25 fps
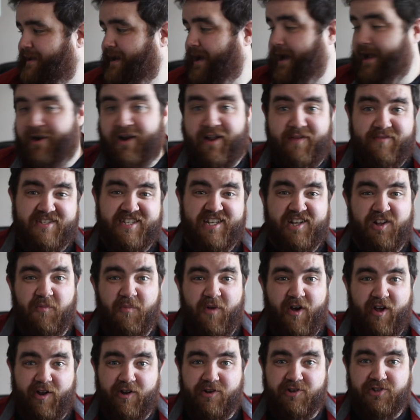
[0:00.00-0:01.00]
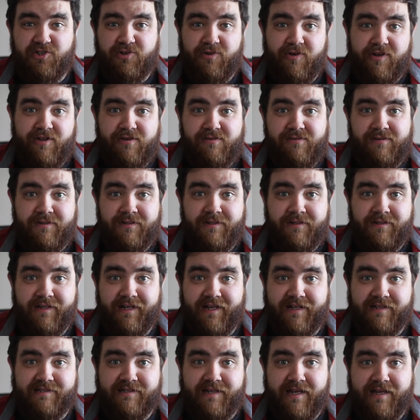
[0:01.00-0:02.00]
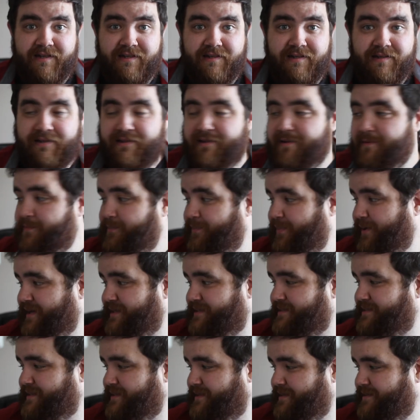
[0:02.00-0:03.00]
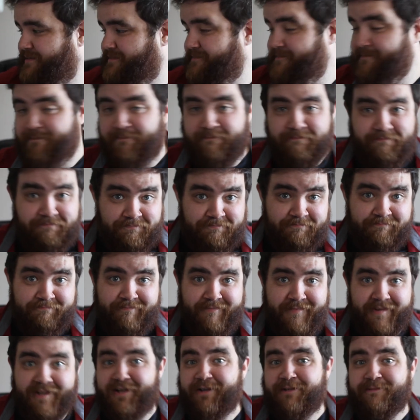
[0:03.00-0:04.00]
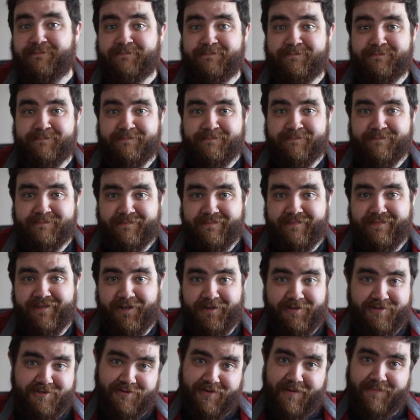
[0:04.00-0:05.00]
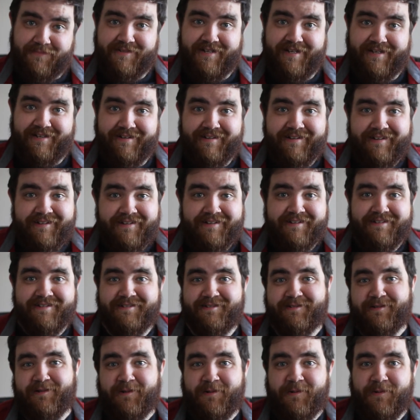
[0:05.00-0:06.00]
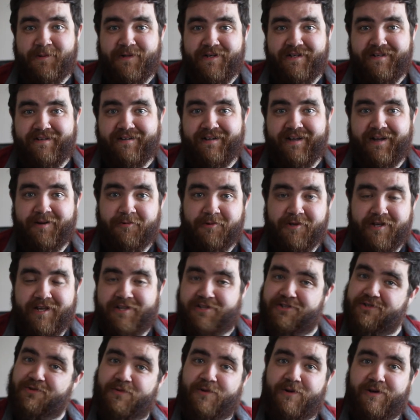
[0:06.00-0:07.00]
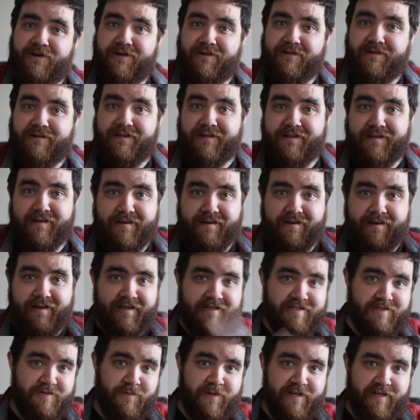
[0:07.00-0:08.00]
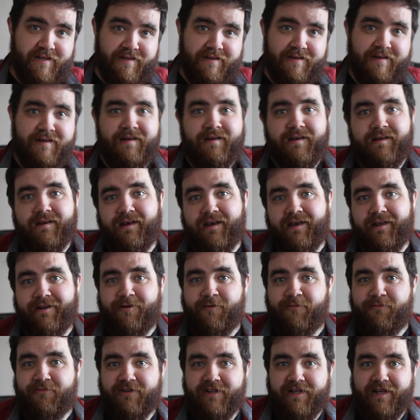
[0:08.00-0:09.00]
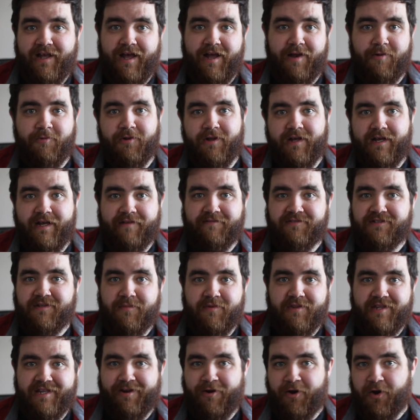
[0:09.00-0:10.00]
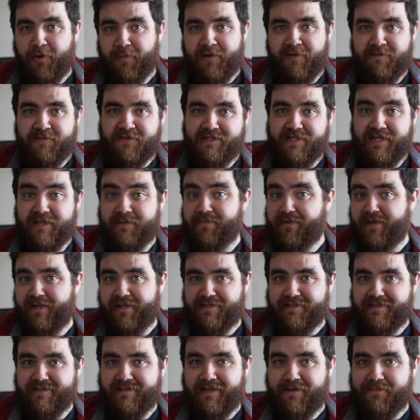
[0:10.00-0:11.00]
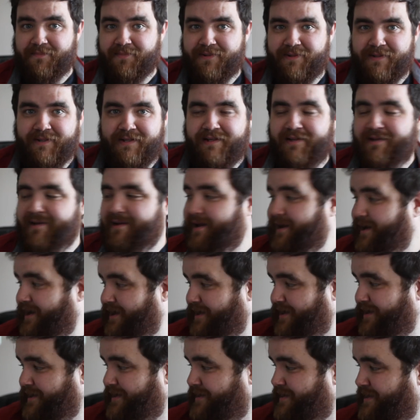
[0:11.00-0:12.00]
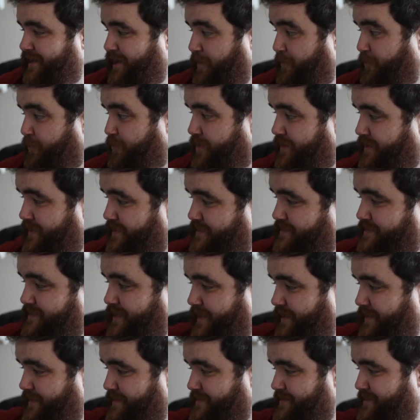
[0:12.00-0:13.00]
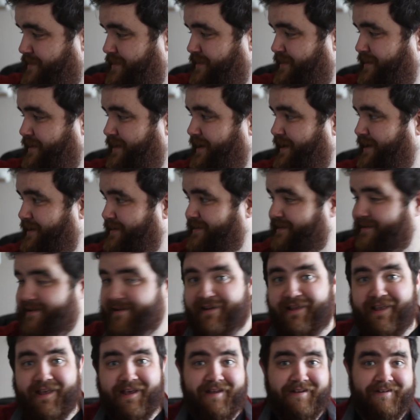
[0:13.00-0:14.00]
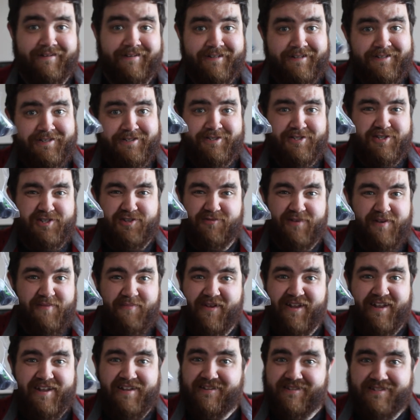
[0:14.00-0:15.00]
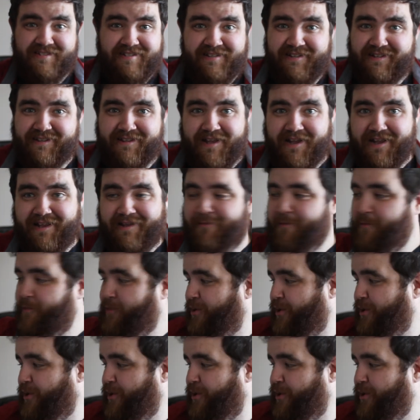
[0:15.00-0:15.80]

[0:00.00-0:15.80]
I don't have a single model to show you, like I said, but you know, there's your update. So I will catch you all next week, and hopefully I will have some of the Army of the Dead painted up. I'm really excited, and again, just three paints, like,